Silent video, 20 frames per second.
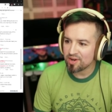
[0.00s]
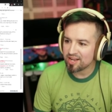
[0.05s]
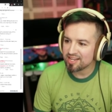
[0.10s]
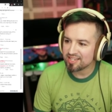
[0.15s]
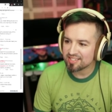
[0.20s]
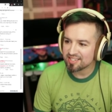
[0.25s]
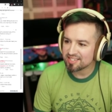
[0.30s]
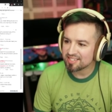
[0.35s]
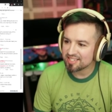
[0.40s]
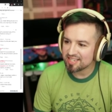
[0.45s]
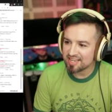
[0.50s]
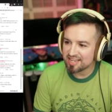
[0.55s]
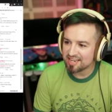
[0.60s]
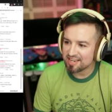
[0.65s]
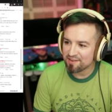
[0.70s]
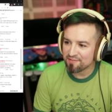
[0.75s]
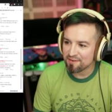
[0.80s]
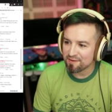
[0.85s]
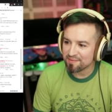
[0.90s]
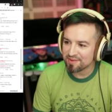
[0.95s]
When is the
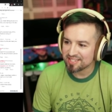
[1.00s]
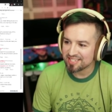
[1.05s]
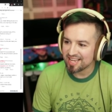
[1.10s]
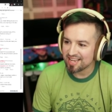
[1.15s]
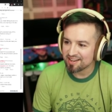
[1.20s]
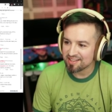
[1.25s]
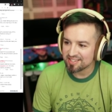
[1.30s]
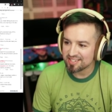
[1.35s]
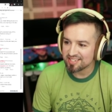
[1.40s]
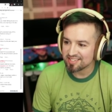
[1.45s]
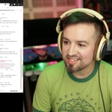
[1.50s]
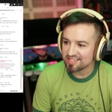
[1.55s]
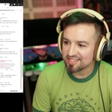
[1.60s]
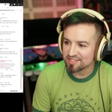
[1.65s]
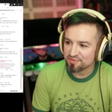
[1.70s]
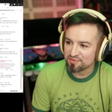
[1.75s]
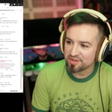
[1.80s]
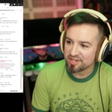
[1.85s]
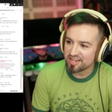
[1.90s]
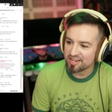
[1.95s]
C&D from Nintendo? The season
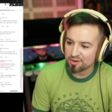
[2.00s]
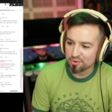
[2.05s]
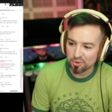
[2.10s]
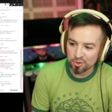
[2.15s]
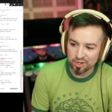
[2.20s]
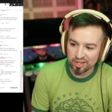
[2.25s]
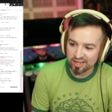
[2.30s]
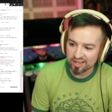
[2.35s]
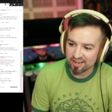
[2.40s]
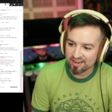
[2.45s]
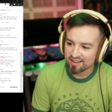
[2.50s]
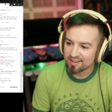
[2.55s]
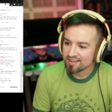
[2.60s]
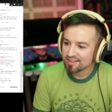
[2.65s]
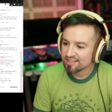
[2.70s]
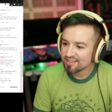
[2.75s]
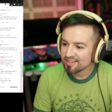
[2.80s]
is from Nintendo rolling in.